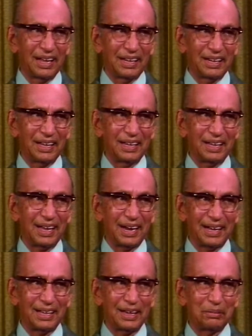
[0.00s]
these are
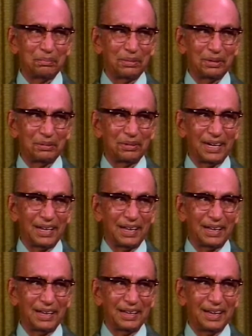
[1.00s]
examples where the
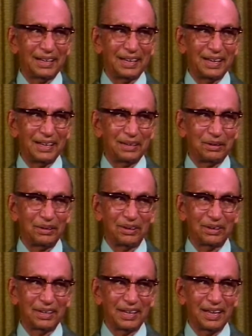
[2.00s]
conjecture is wrong.
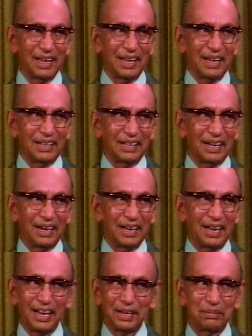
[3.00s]
Then he
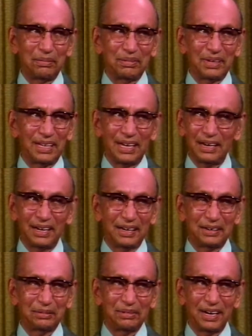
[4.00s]
said,
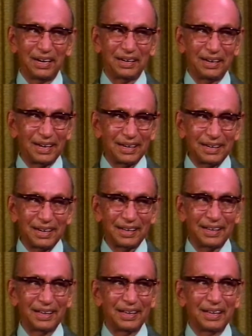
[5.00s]
it's very interesting.
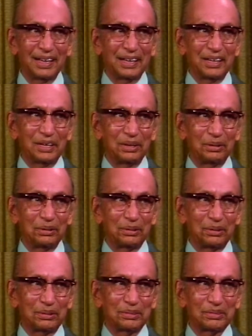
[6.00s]
You